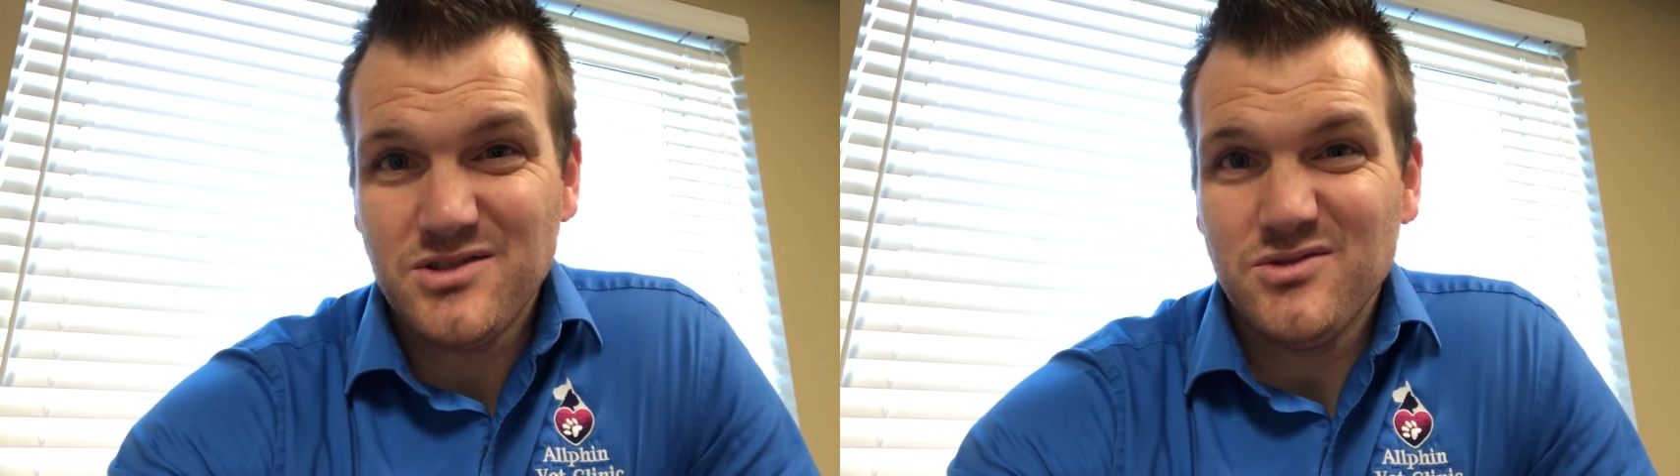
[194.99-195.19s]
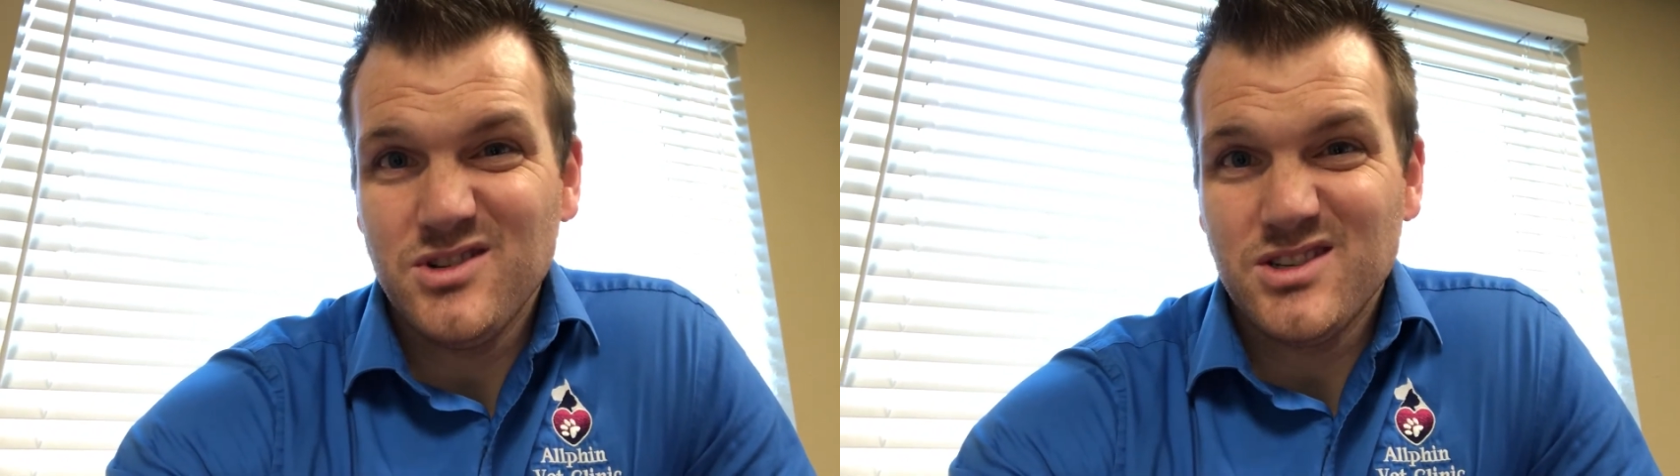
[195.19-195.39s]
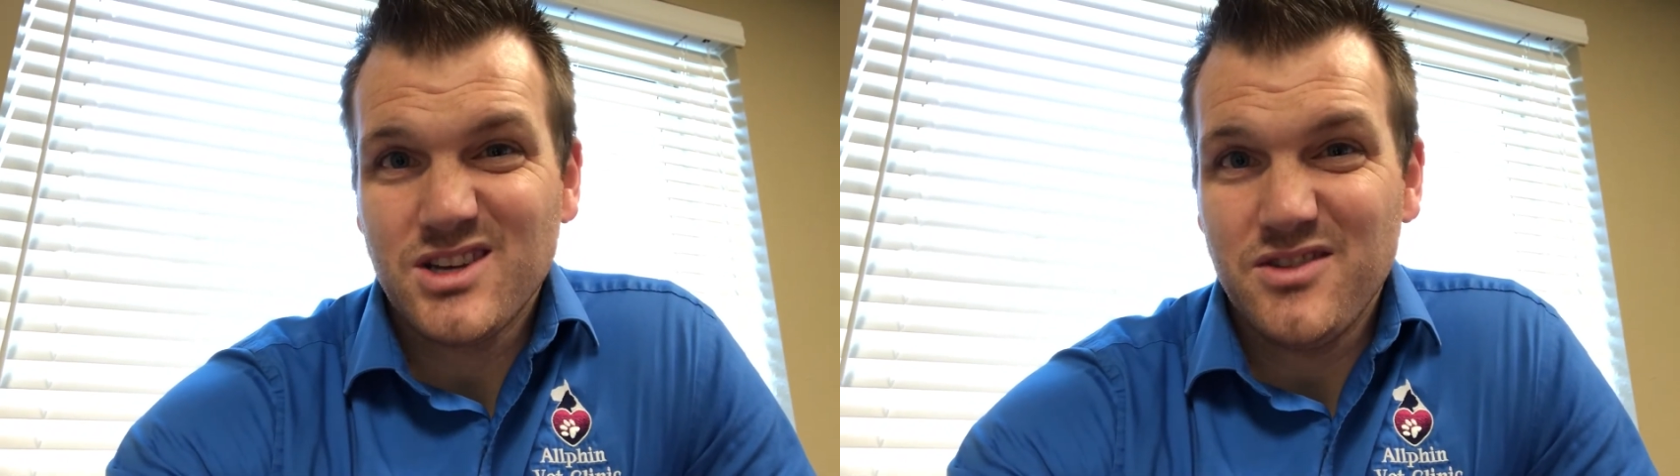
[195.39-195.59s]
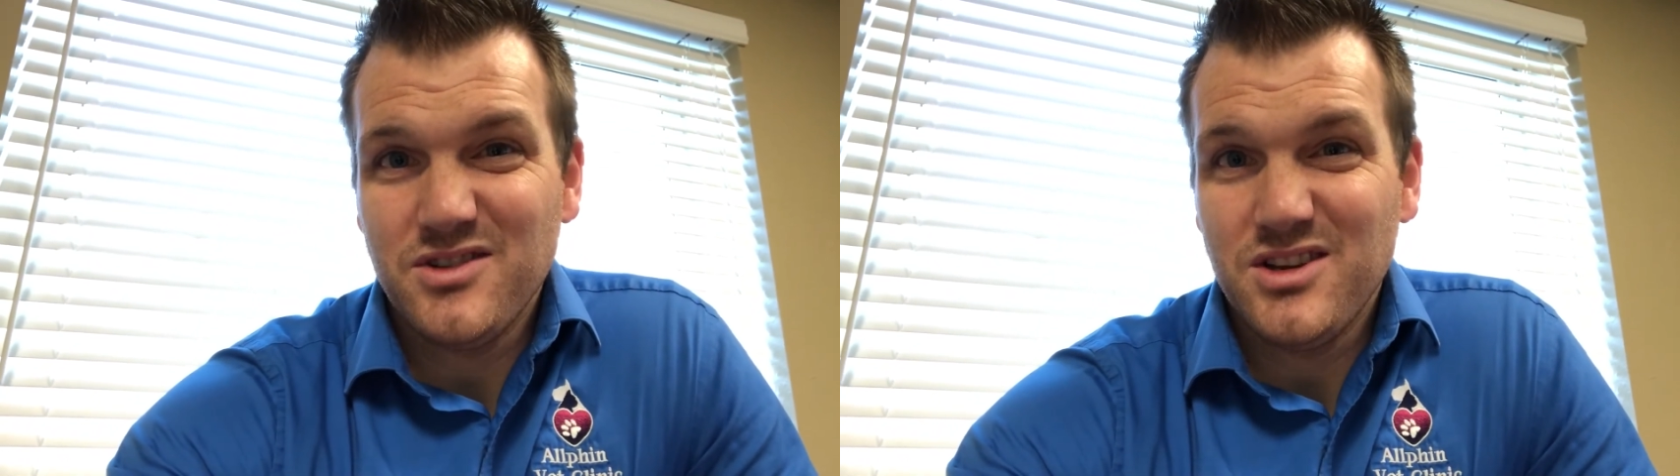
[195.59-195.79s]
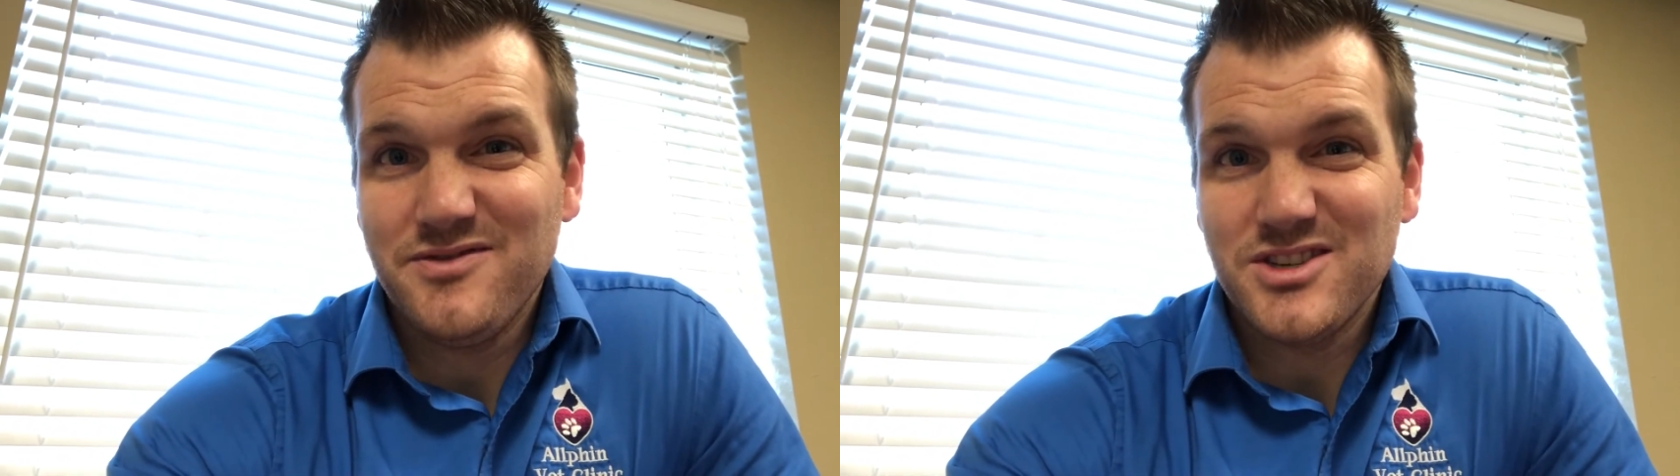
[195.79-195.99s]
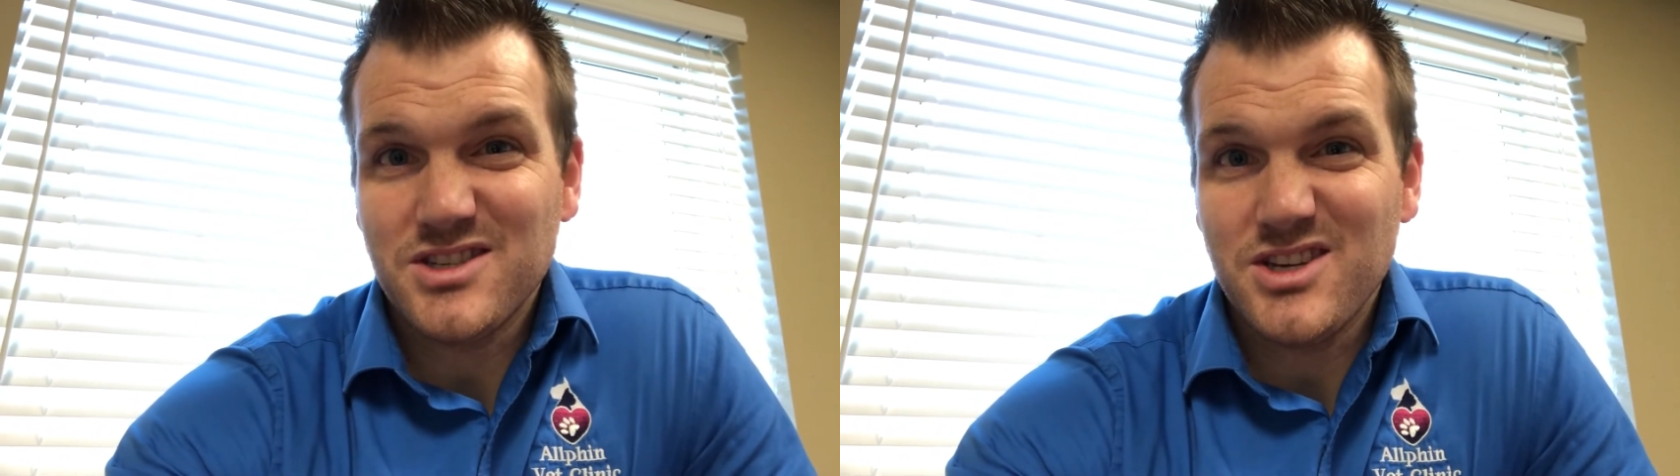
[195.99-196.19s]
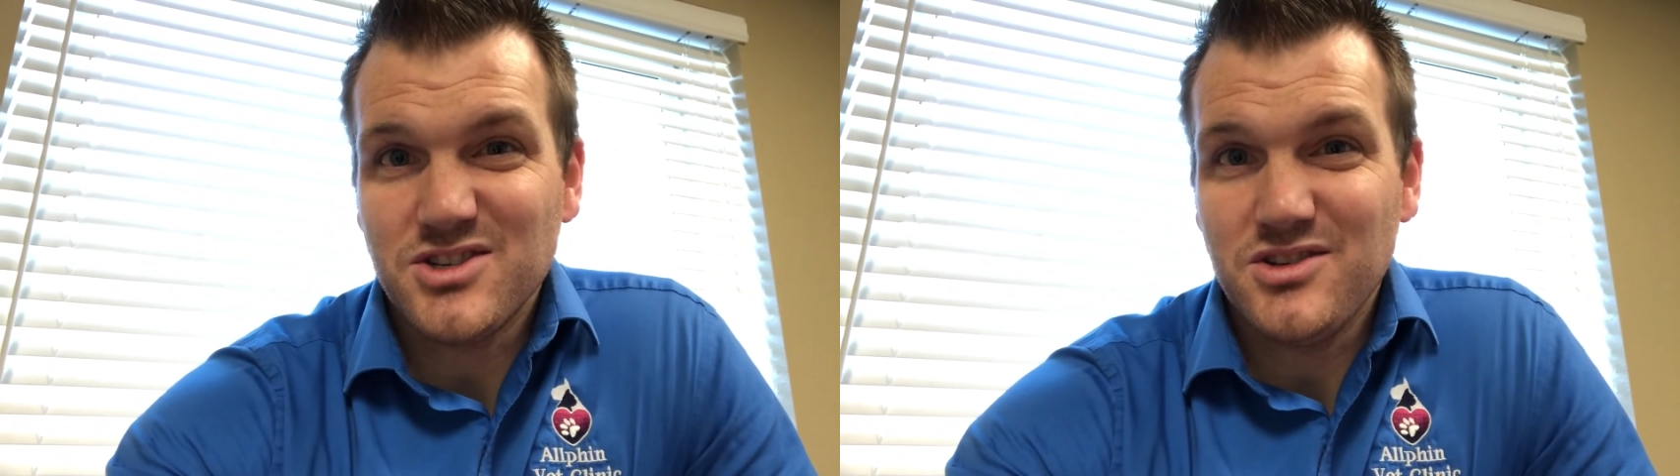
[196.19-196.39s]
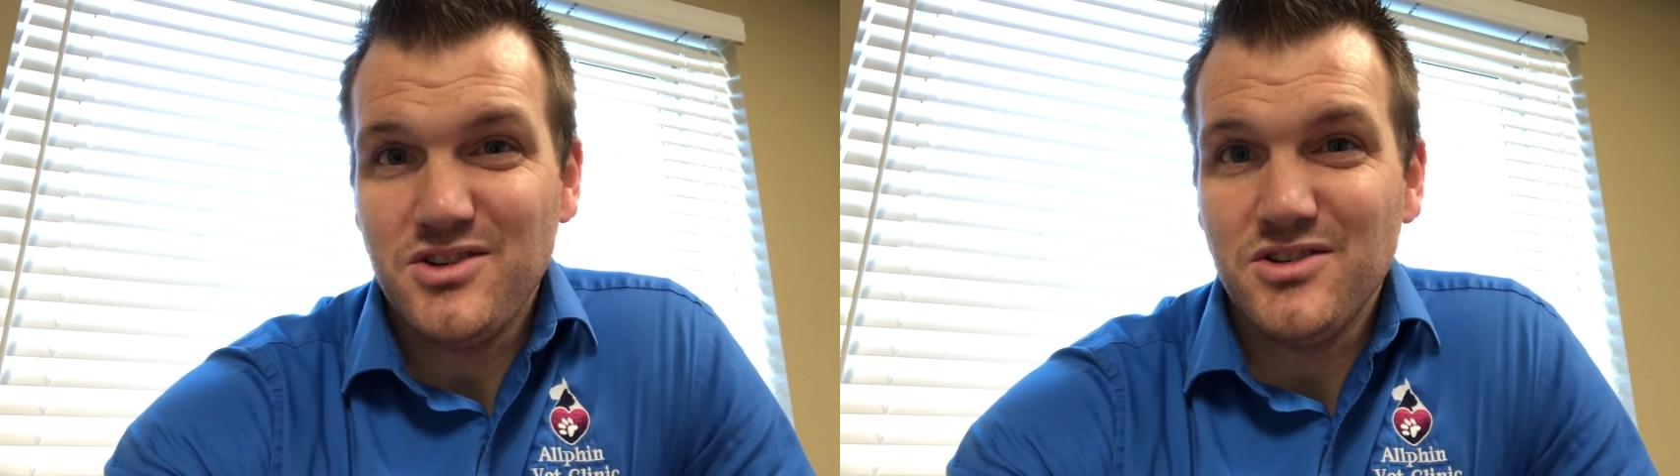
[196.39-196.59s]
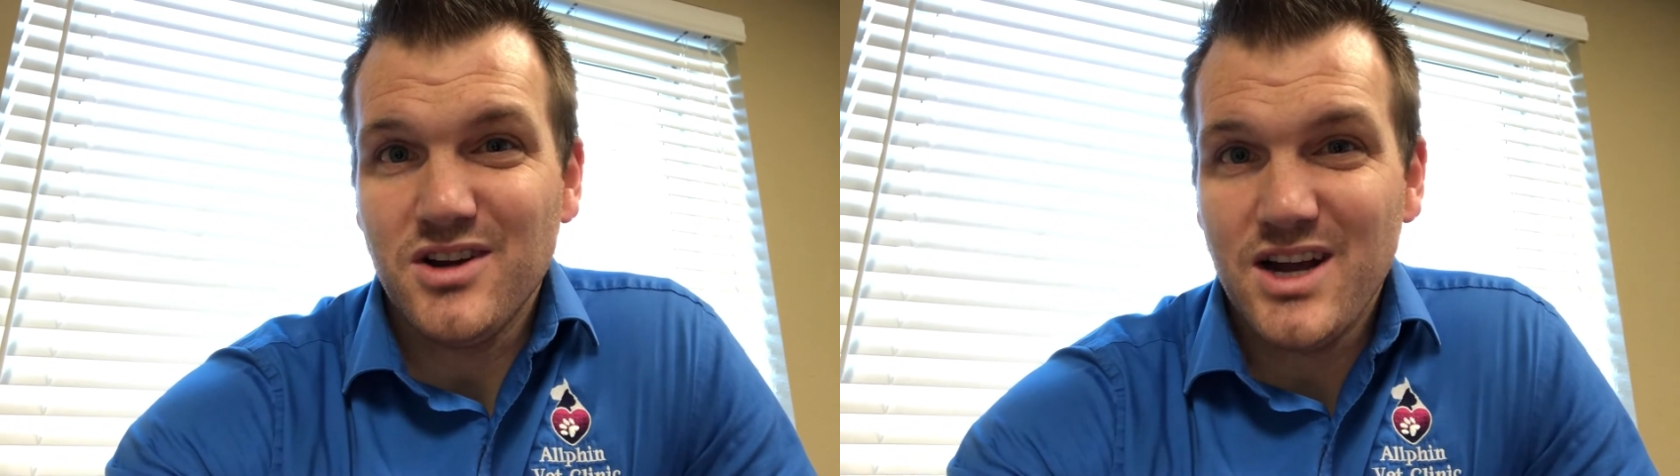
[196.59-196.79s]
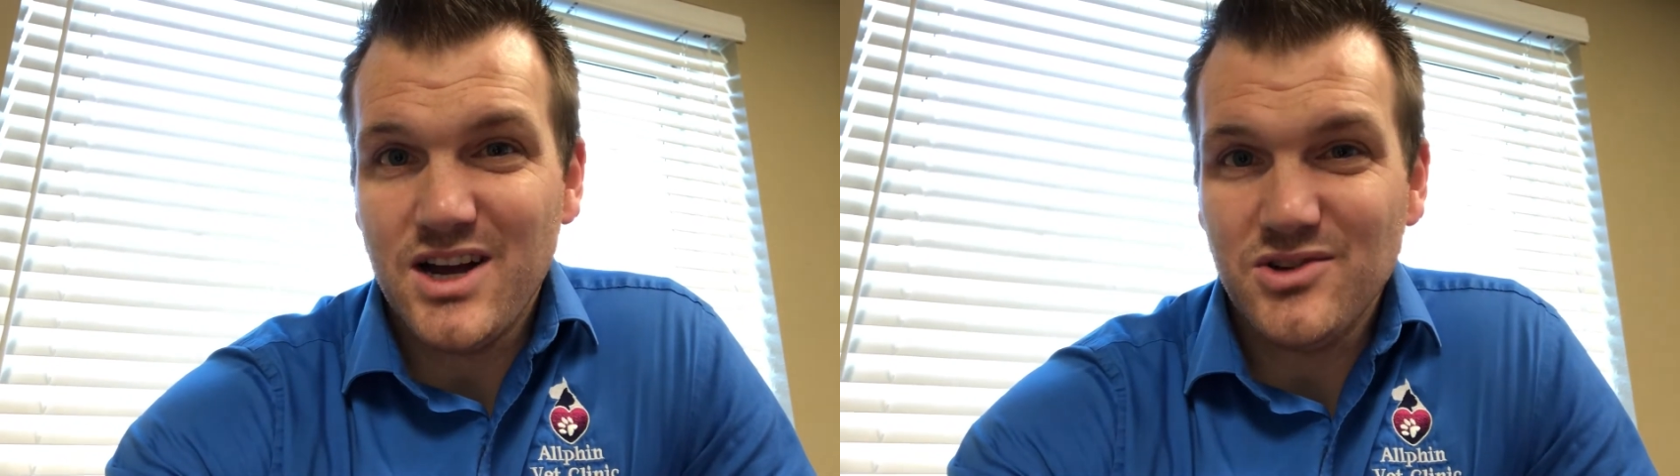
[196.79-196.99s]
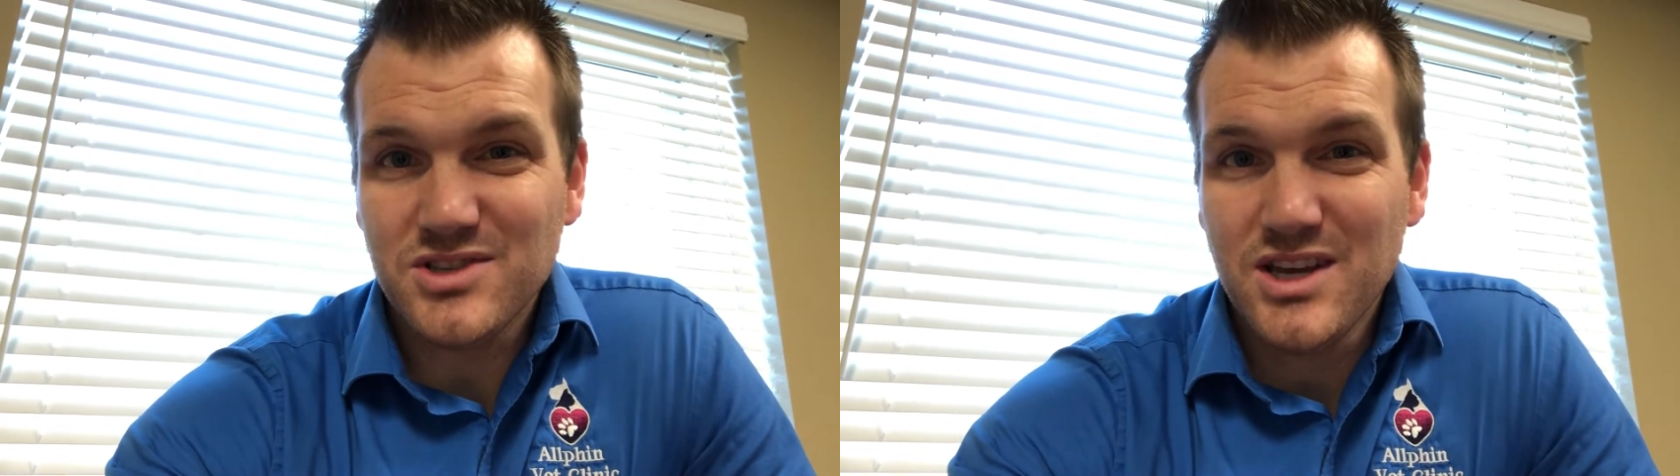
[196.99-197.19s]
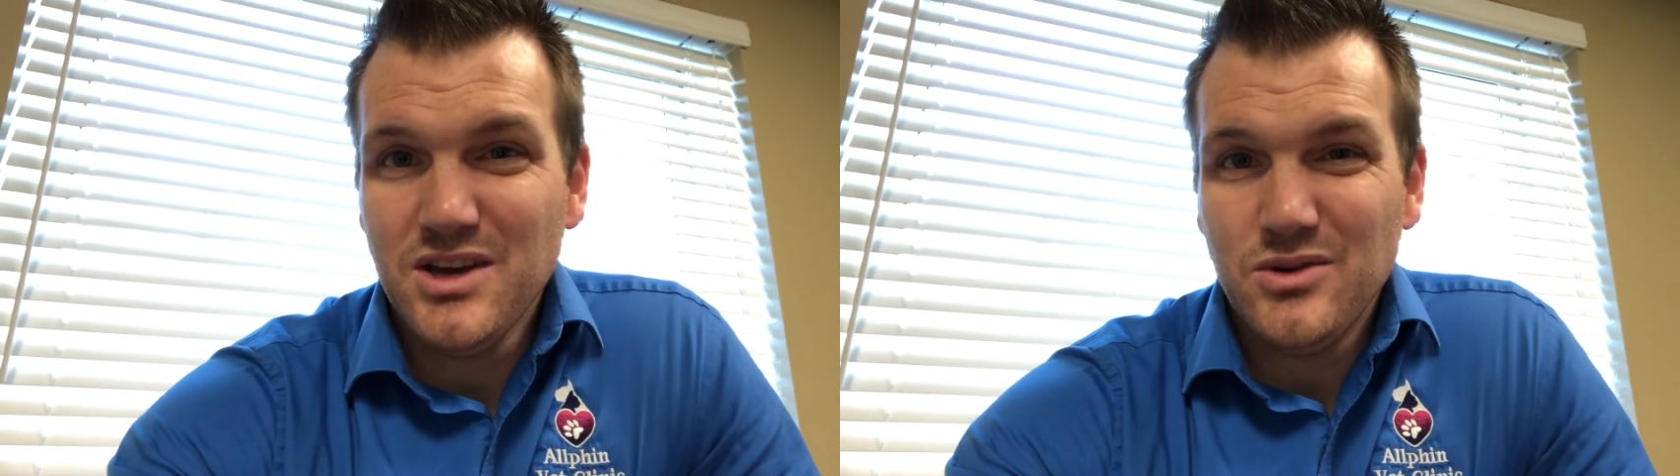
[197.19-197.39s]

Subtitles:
you risk having an infestation in your house,